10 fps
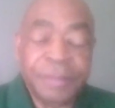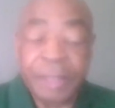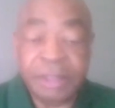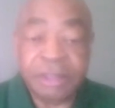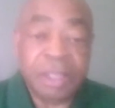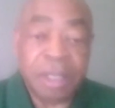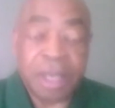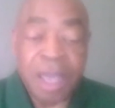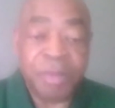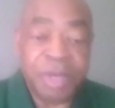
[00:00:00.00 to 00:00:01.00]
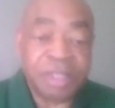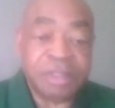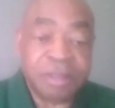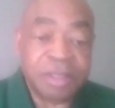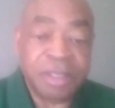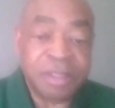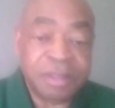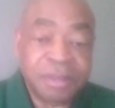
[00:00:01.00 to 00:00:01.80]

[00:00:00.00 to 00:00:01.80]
He just did a combination of things.